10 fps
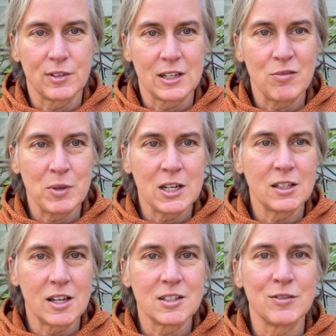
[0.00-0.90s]
and I've been
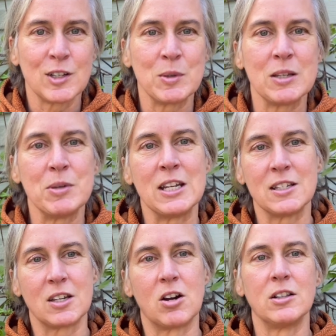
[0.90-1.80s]
in lots of committee
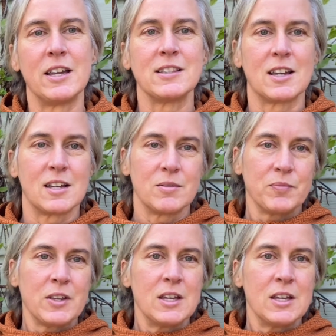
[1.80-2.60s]
meetings that are like that.